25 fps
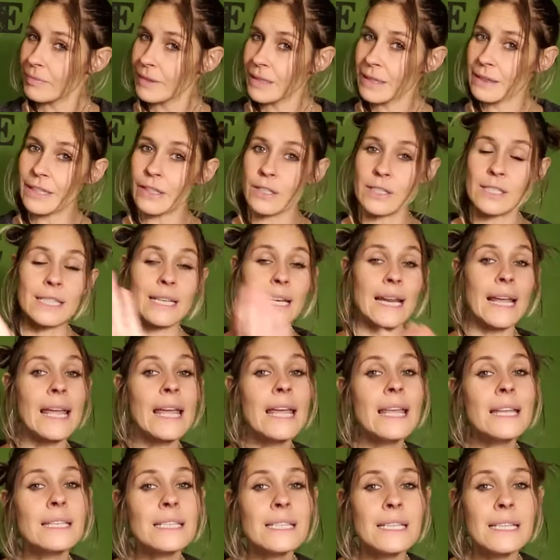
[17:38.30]
there's an
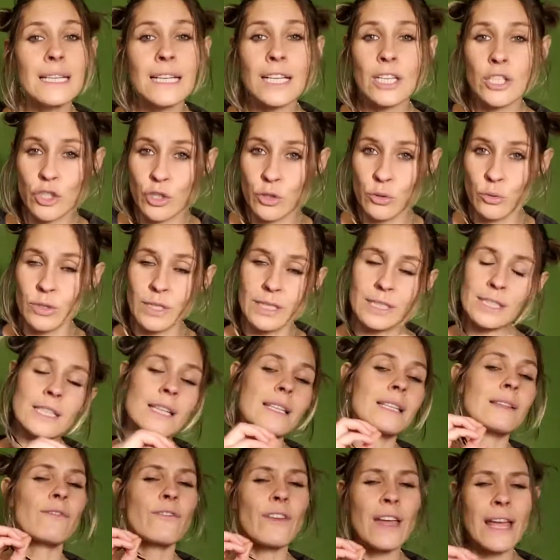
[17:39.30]
ending to this
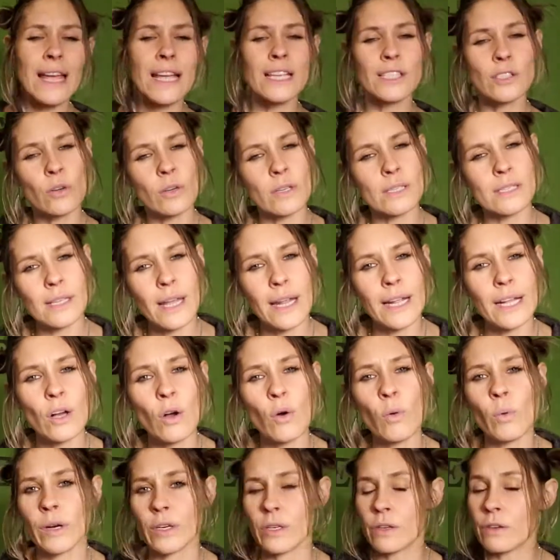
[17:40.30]
phase or
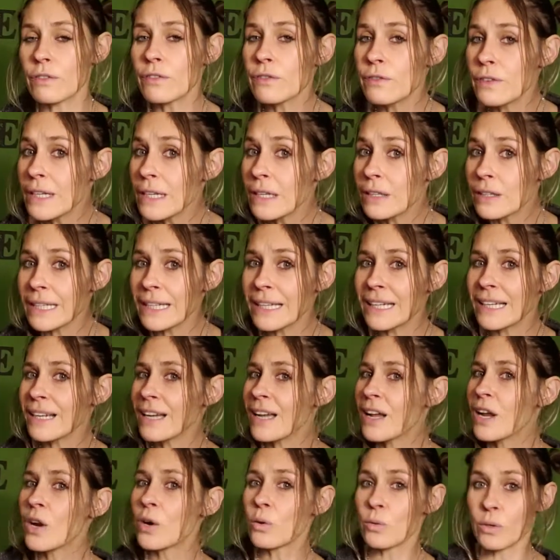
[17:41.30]
cycle where you're feeling
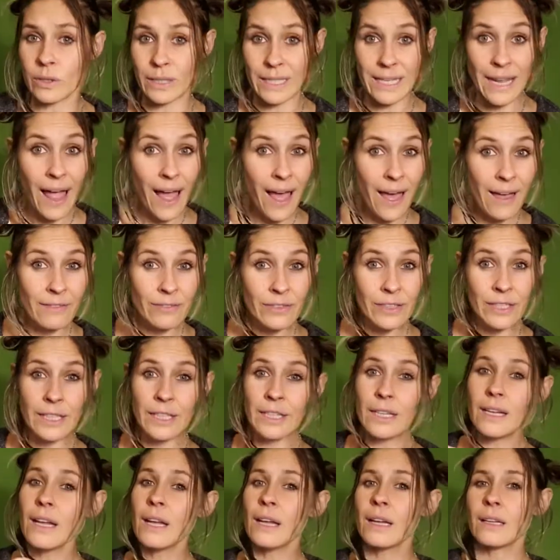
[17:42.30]
really
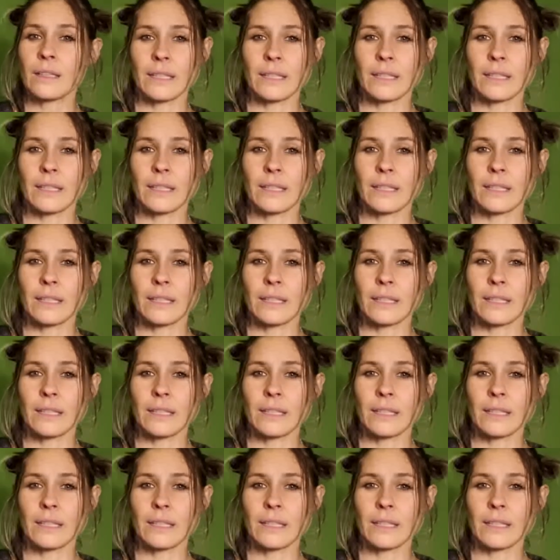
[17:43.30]
heavy,